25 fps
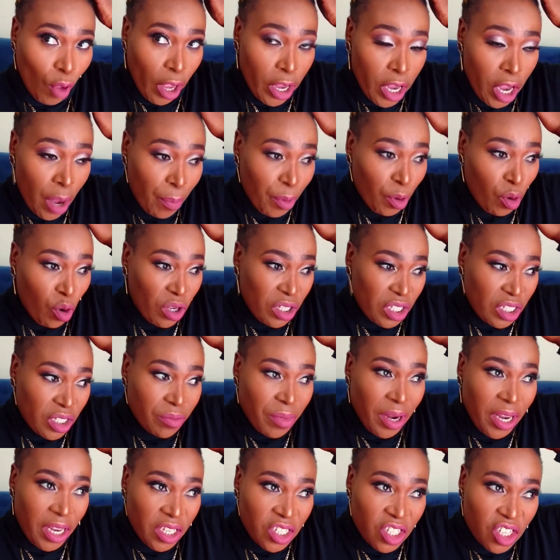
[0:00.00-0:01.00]
Yeah, because
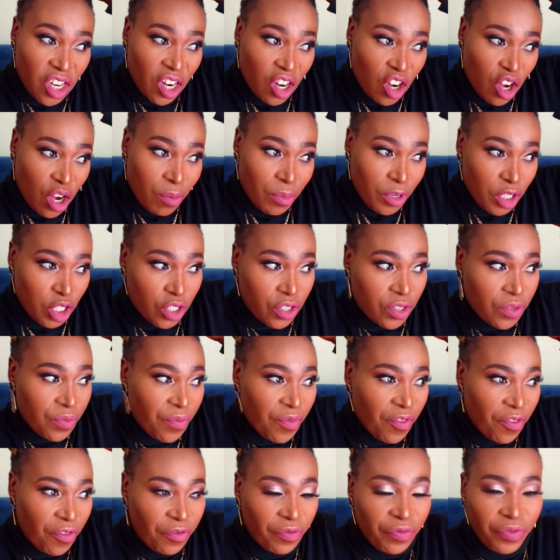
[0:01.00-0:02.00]
my Instagram is,
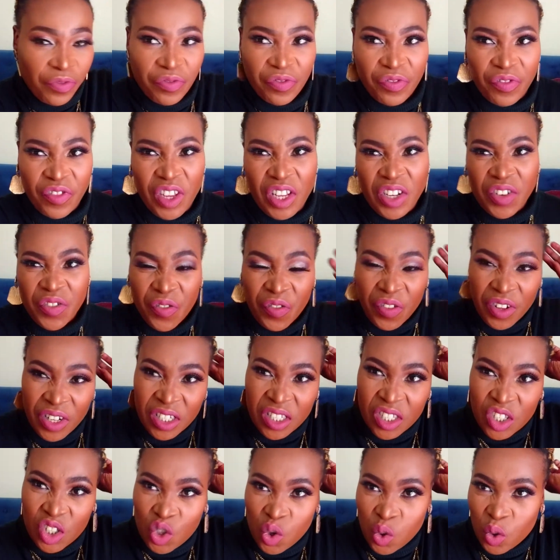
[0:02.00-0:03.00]
it
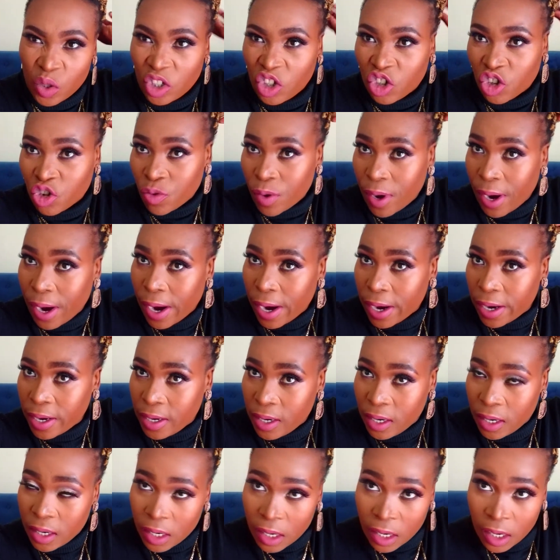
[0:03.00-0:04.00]
feels too
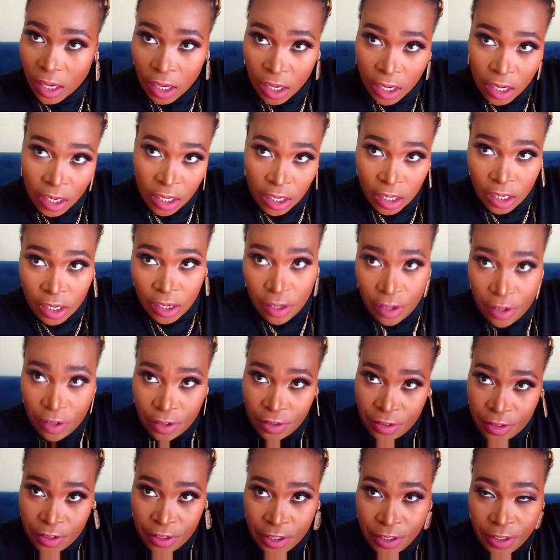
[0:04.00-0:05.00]
dry.
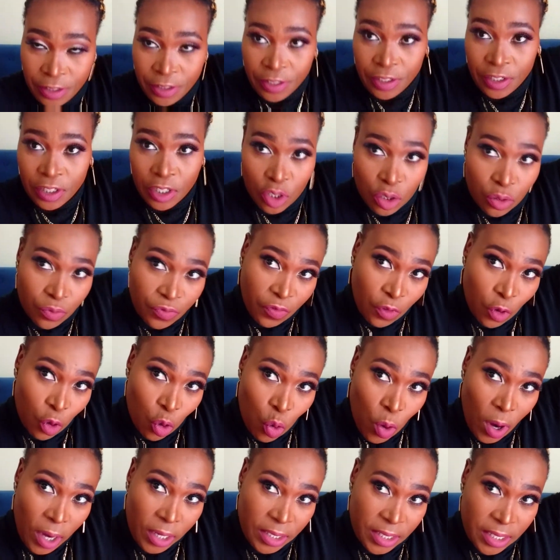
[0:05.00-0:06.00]
For
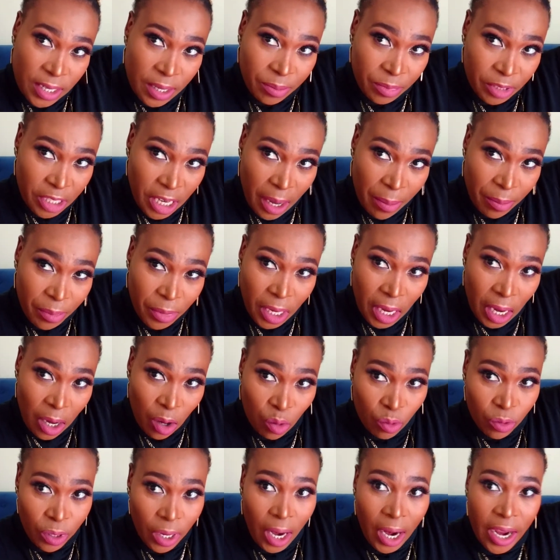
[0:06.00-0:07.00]
quite some time
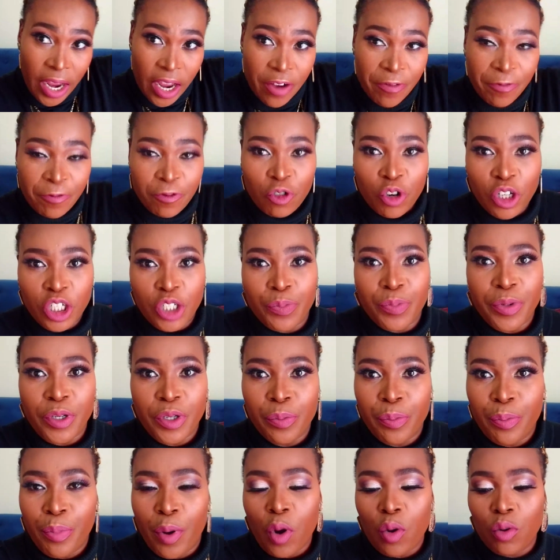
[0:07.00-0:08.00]
now, I have not
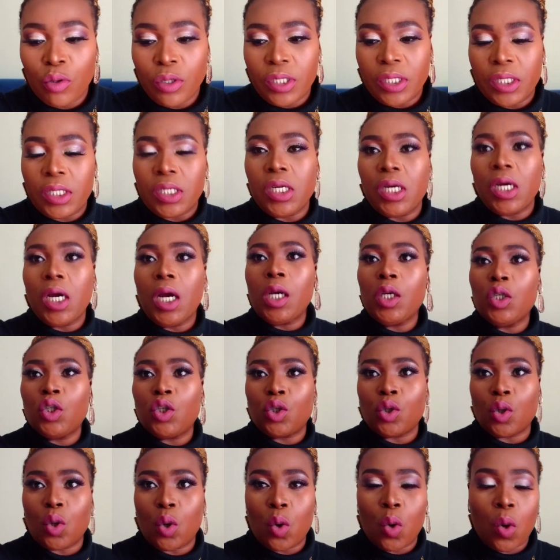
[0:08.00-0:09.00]
been posting,
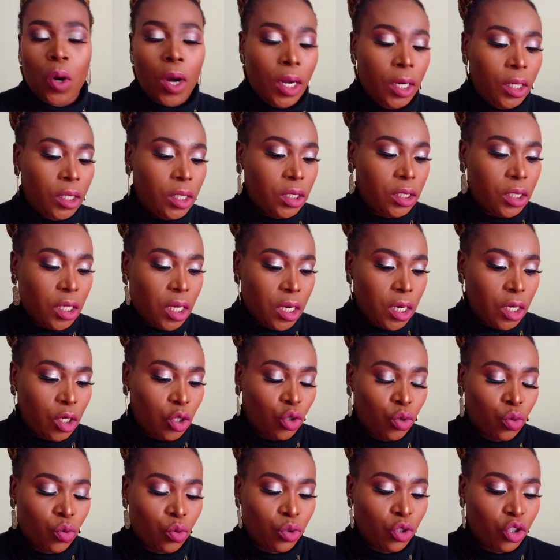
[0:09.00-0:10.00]
so I decided
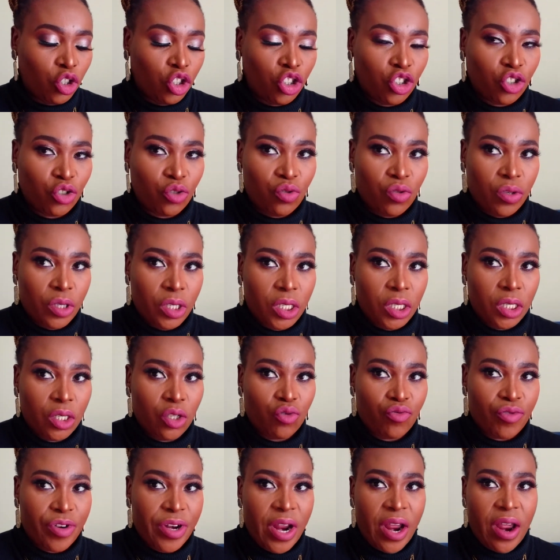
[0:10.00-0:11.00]
to shoot
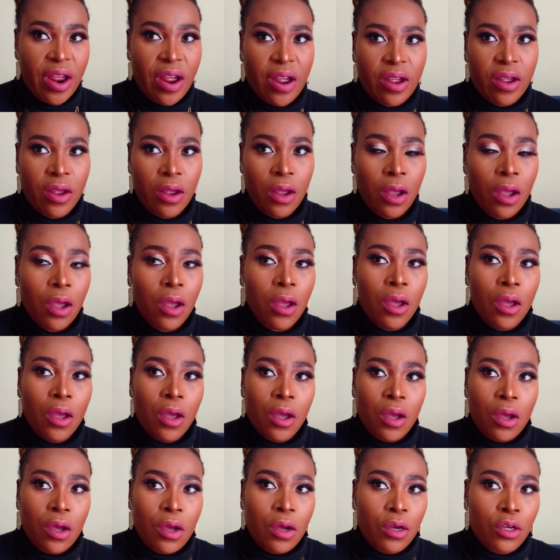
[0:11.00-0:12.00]
today
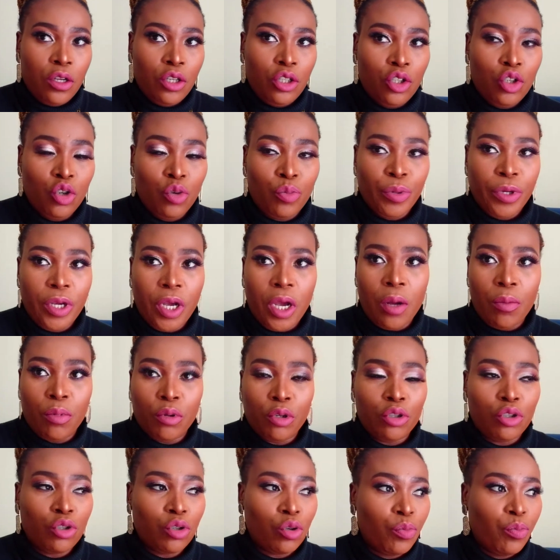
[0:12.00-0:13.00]
to be
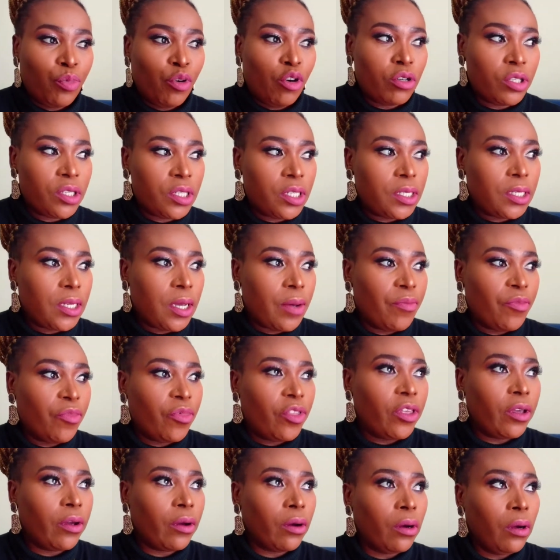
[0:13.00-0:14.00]
able to post
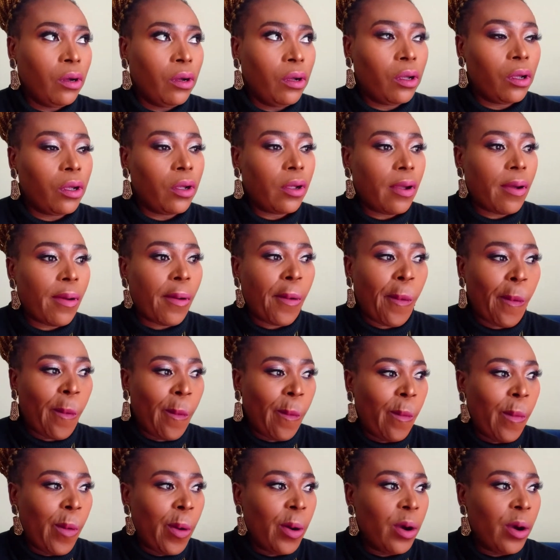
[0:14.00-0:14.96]
something. Yeah,